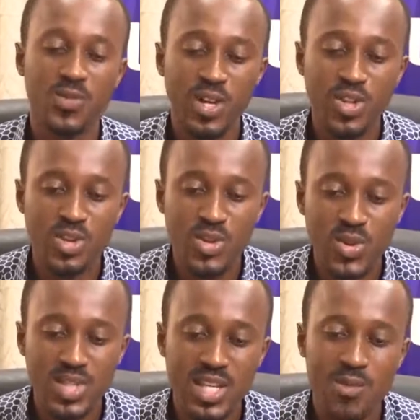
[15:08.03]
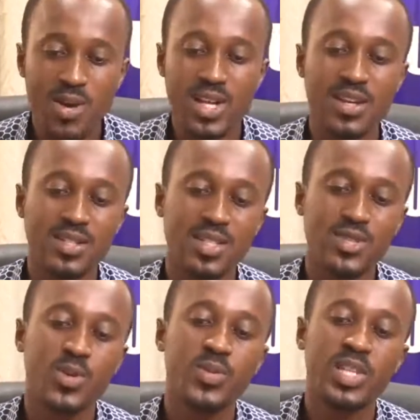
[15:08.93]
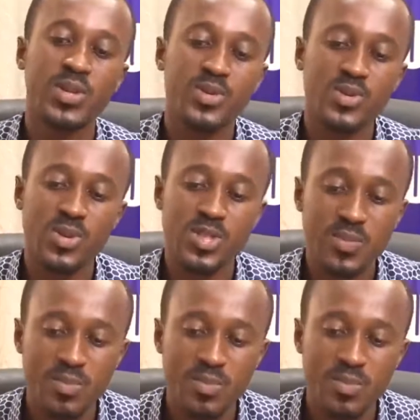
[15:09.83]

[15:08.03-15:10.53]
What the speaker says: When you use someone else's computer resource,